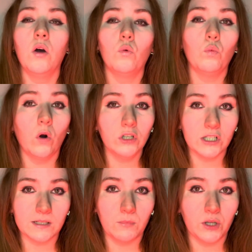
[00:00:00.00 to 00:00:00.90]

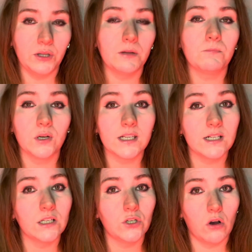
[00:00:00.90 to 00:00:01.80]
Once a month,
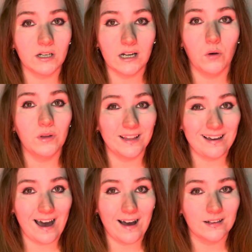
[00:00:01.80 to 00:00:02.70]
prisoners are knocked out with
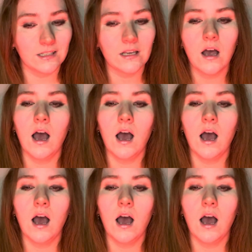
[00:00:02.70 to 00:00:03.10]
gas